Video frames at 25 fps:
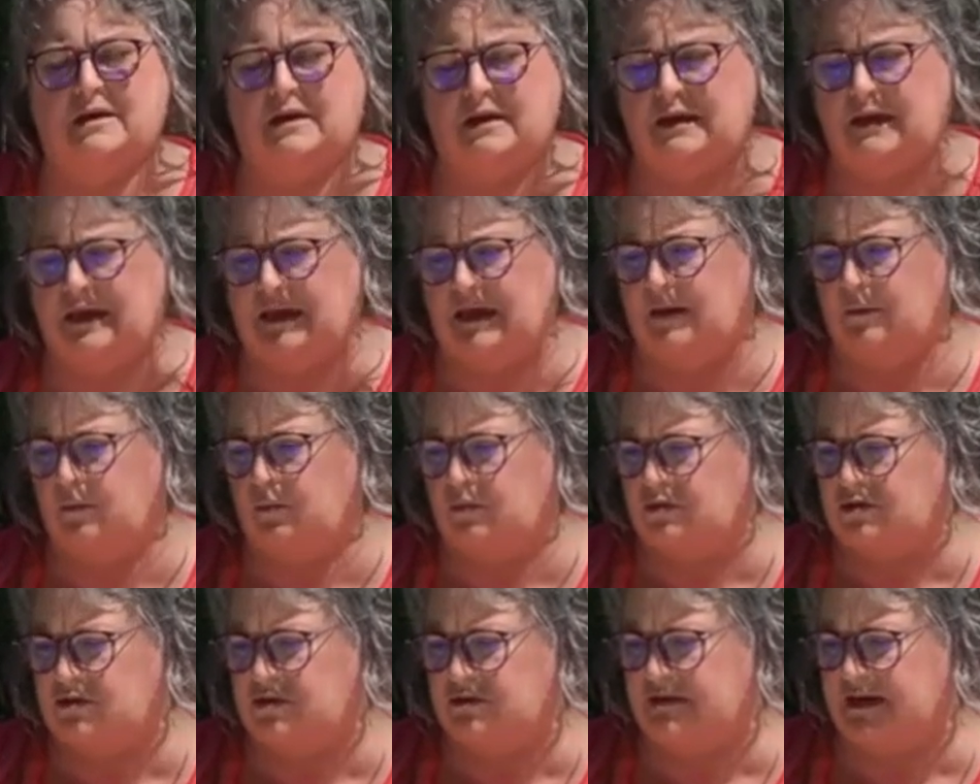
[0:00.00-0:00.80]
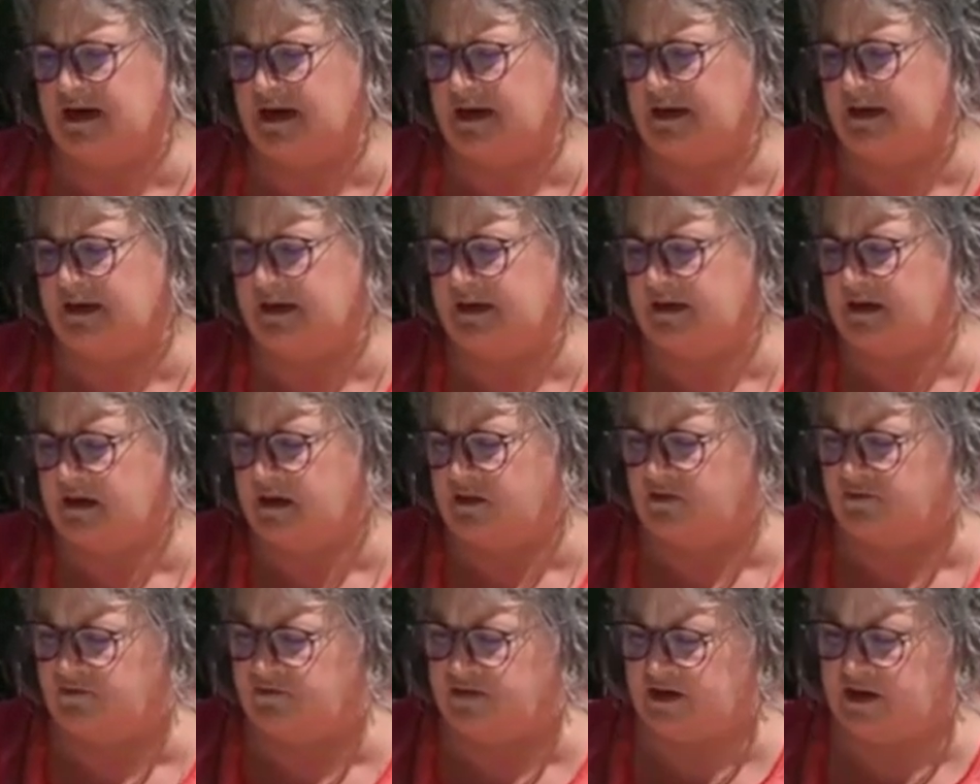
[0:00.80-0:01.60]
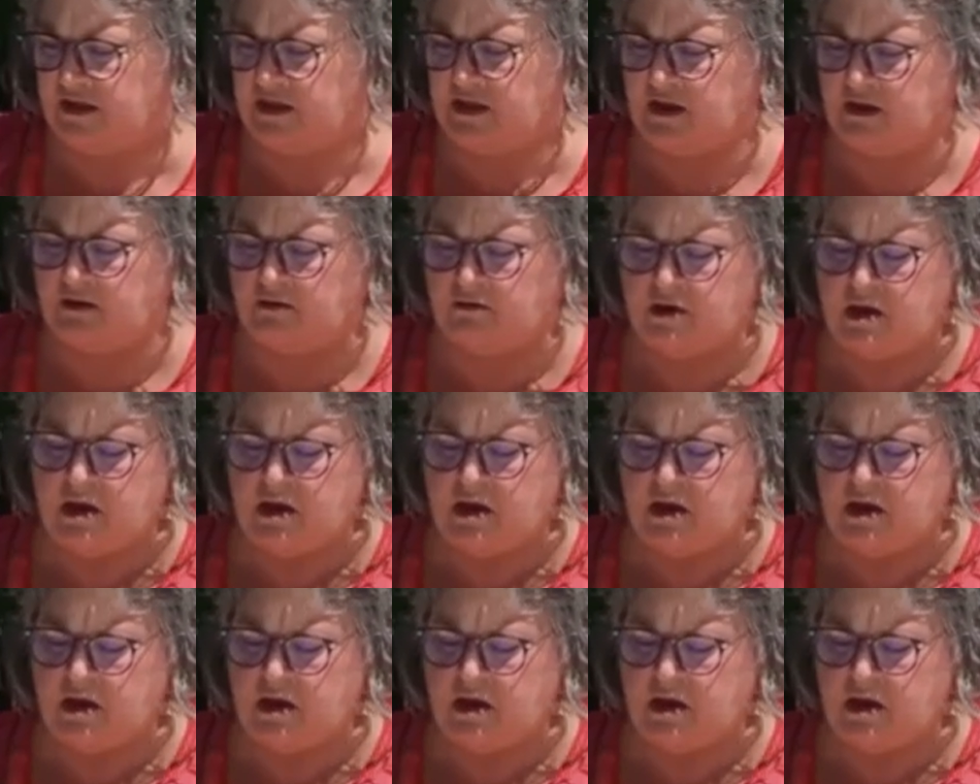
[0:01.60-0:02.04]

Again, we'll do that in another video.